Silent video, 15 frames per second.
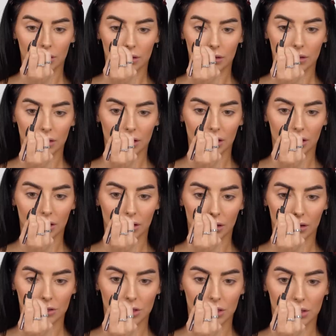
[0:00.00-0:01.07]
So
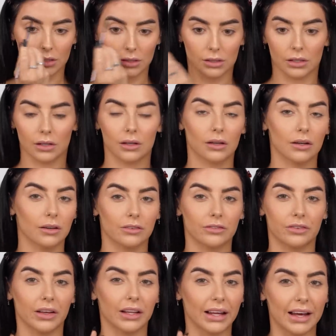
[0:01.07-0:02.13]
I'll just
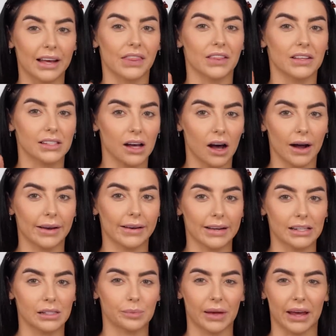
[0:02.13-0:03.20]
fill it in the
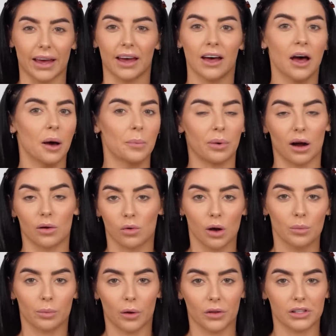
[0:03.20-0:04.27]
tiniest bit, but I
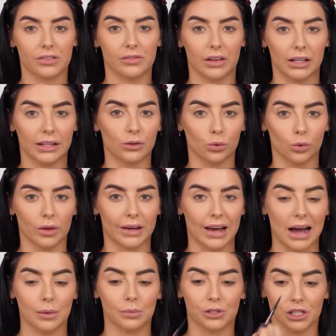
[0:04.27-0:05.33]
won't bother to fill in all the
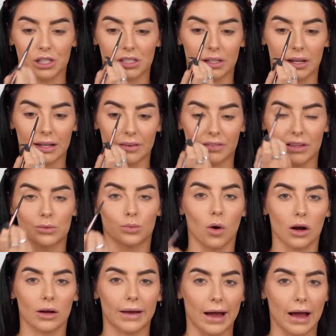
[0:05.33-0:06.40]
gaps. Just like, if there's
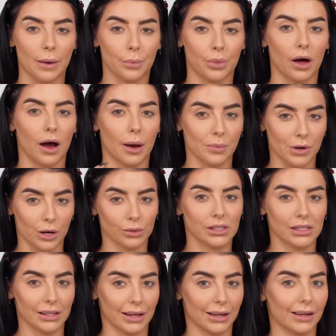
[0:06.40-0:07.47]
one gap that I'm
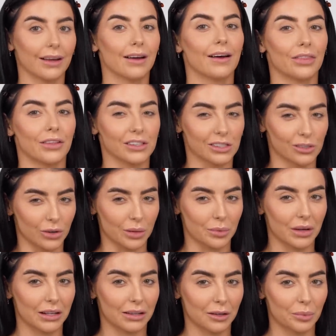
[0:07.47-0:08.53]
noticing that's annoying
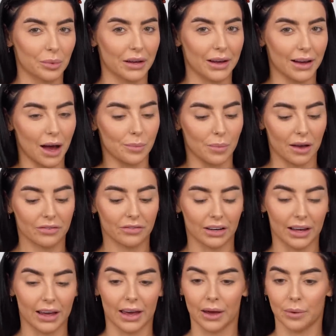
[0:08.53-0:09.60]
me a little bit, I might fill
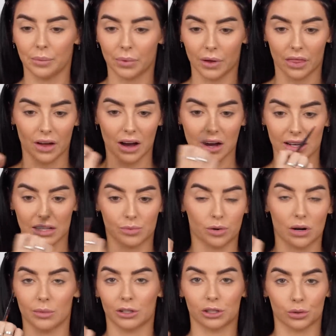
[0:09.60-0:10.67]
it in, but that is
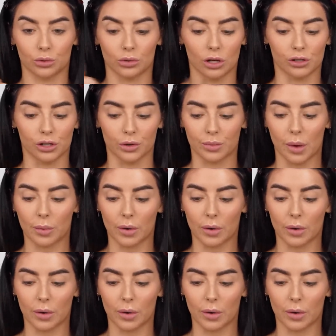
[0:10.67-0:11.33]
pretty much all I'll do with my